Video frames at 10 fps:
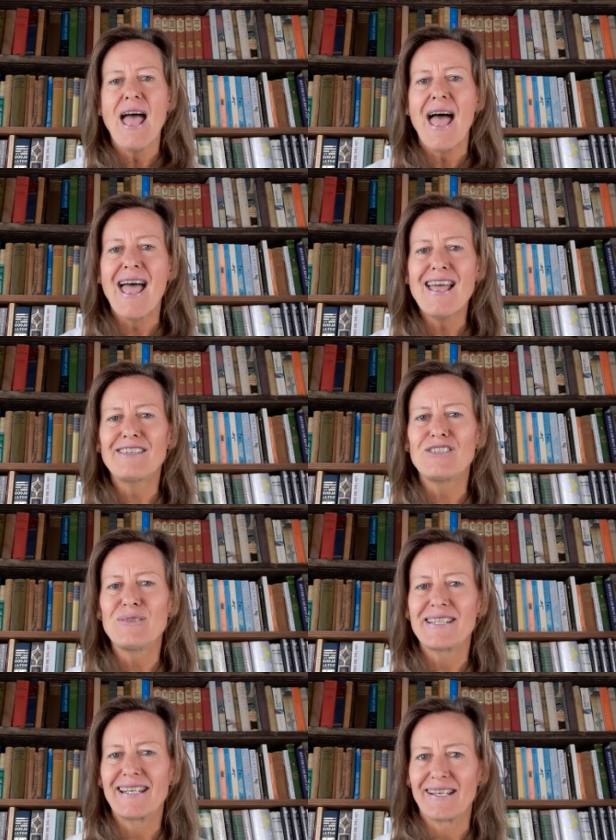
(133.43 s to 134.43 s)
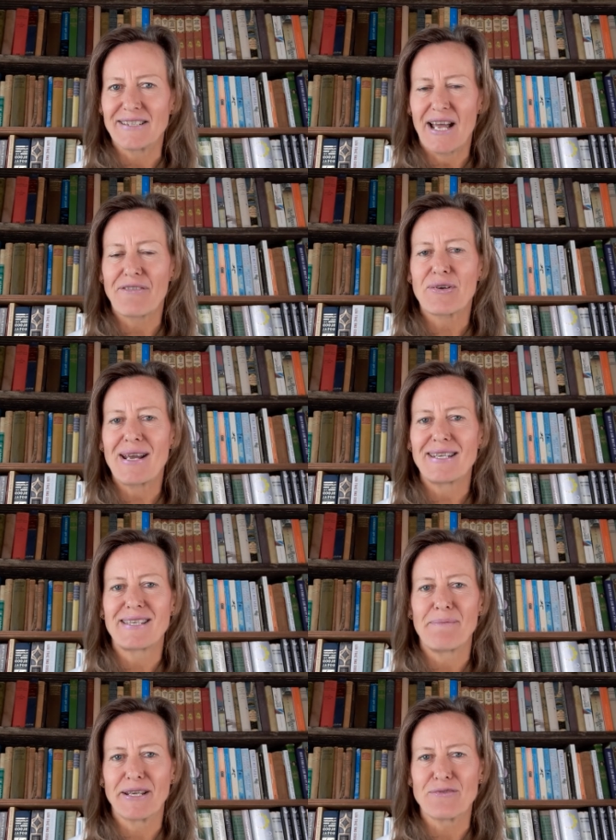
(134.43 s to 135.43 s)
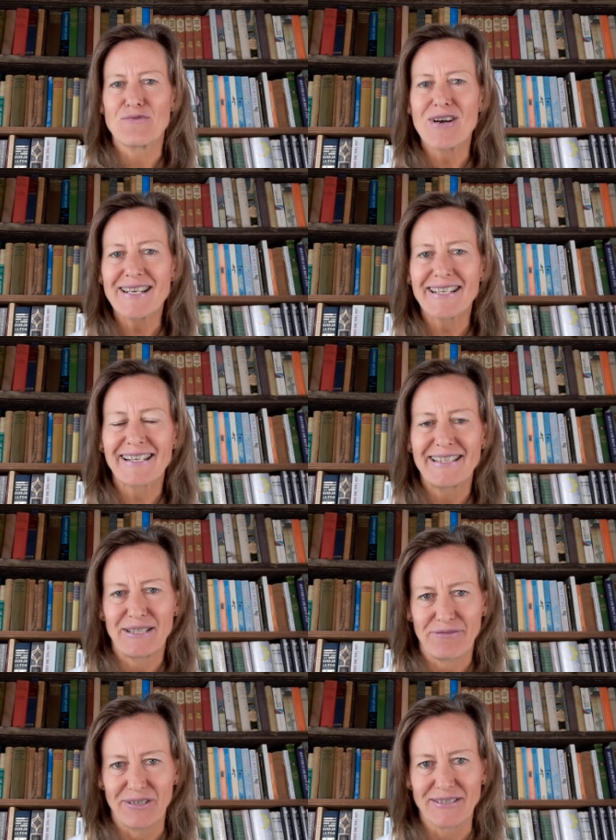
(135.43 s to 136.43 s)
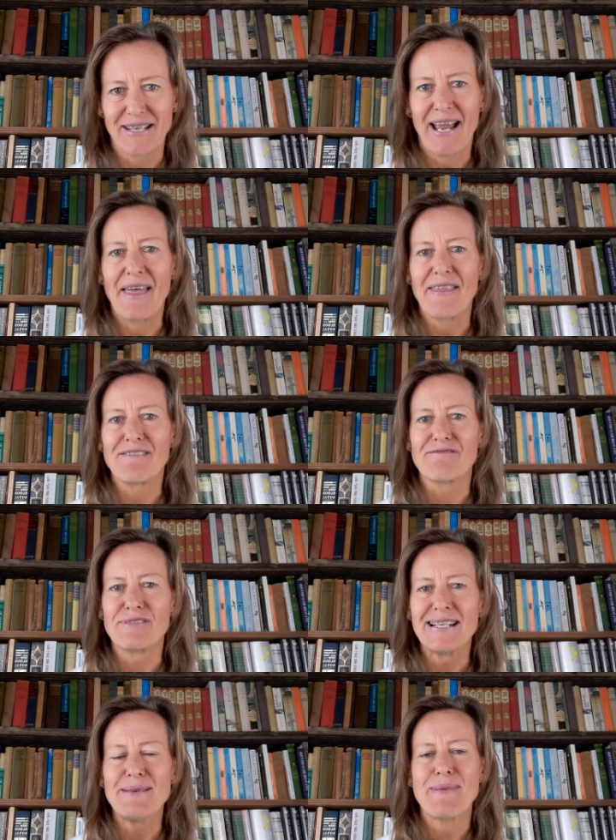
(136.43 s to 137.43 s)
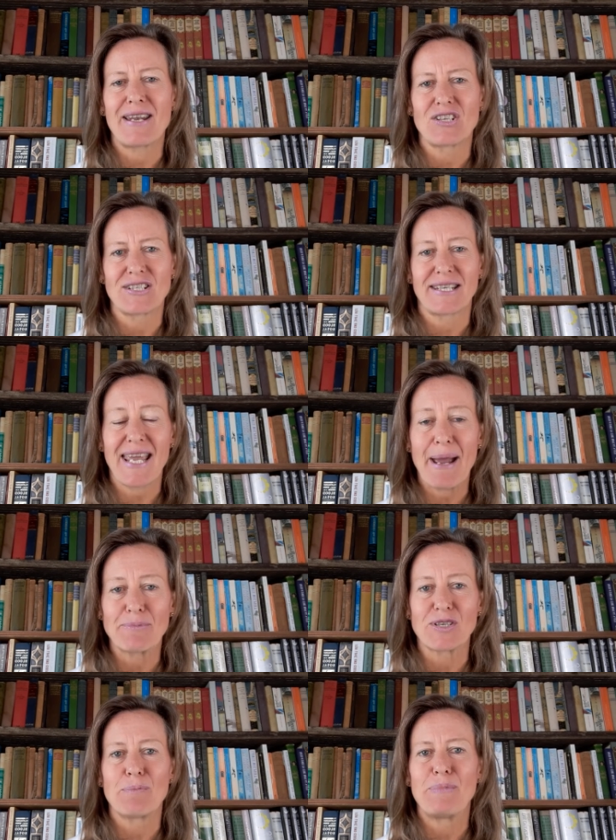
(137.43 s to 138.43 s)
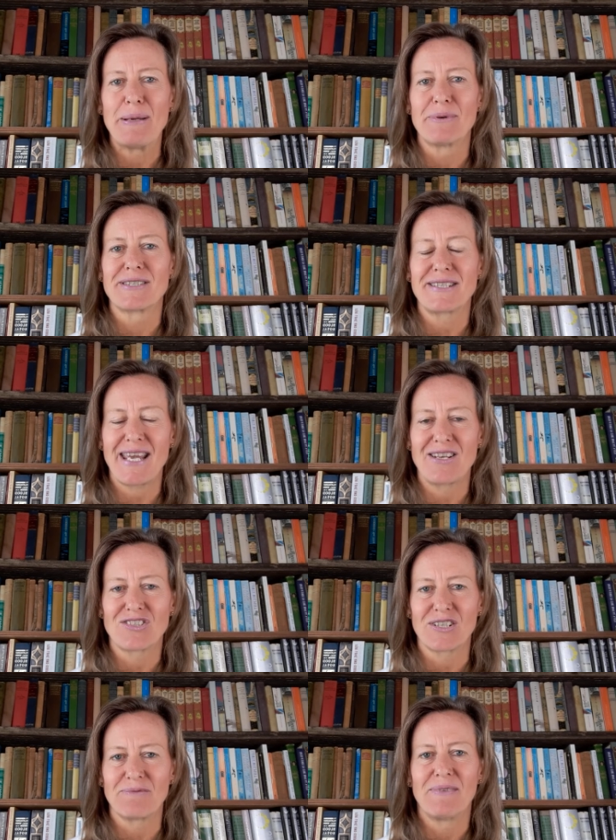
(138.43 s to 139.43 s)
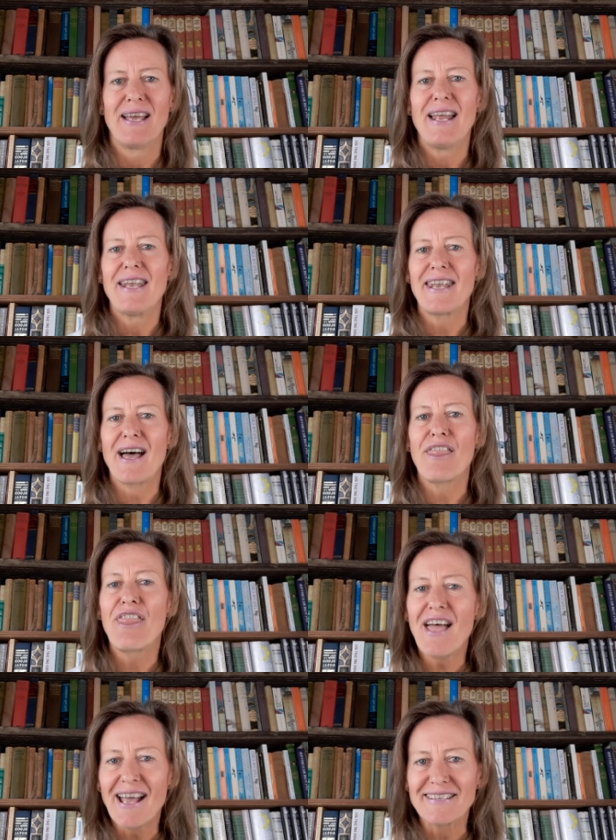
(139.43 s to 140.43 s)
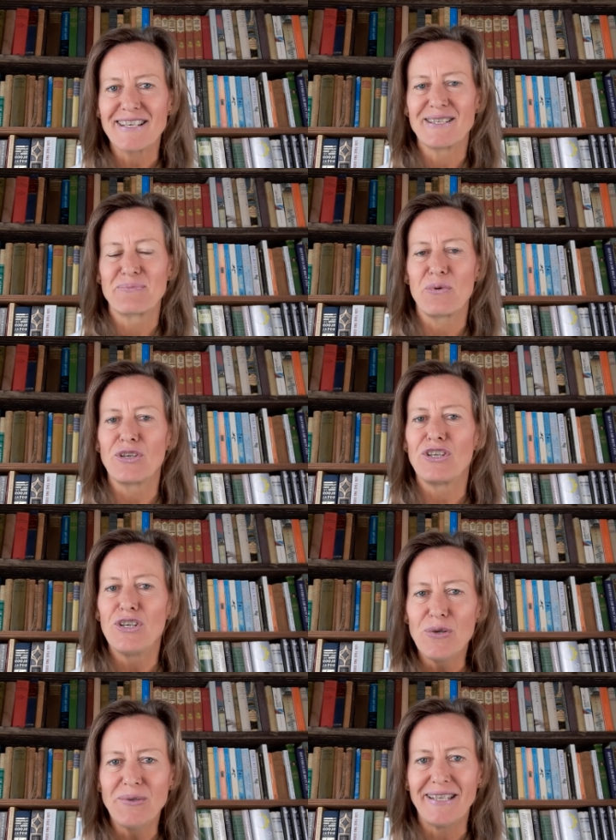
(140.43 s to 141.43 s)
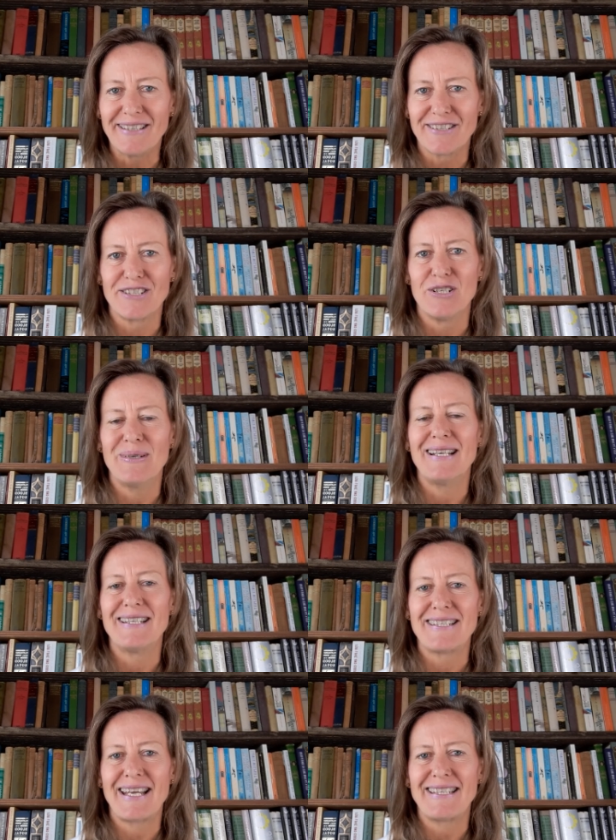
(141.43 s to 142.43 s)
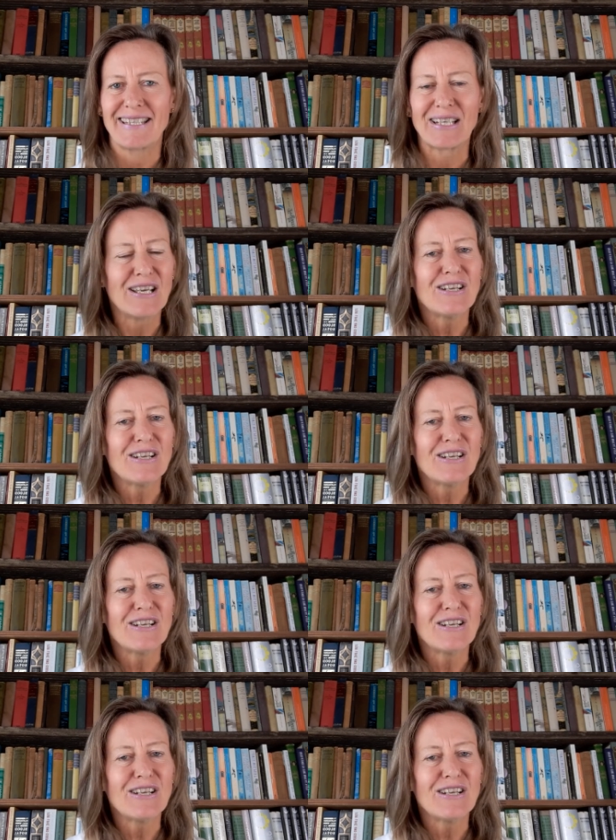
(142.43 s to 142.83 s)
Airs New Zealand have created something radically different and they've really managed to capture people's attention. Now, that is what you need to do in dating.